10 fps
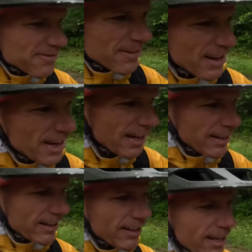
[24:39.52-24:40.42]
Man,
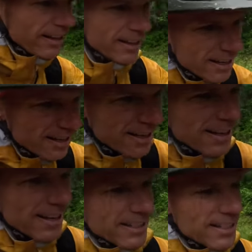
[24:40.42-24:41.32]

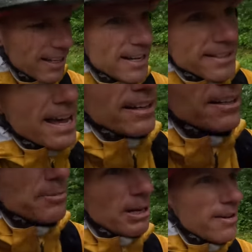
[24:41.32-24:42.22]
today's had a
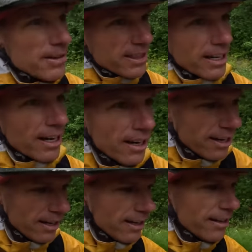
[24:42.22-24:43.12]
little bit of everything.
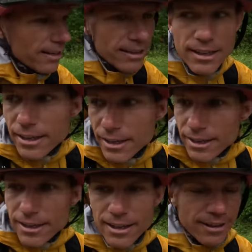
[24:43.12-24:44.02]

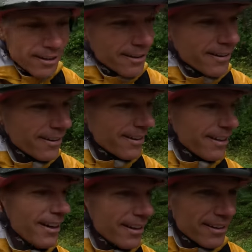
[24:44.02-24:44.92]
Oh
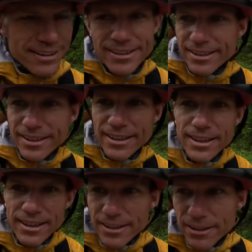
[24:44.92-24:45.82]
God,
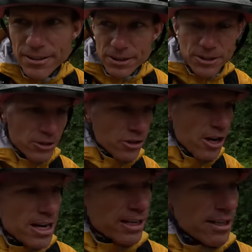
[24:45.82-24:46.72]
oh, there goes a
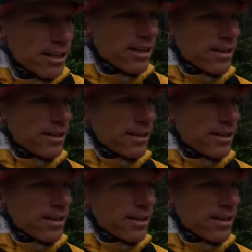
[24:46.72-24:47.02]
train.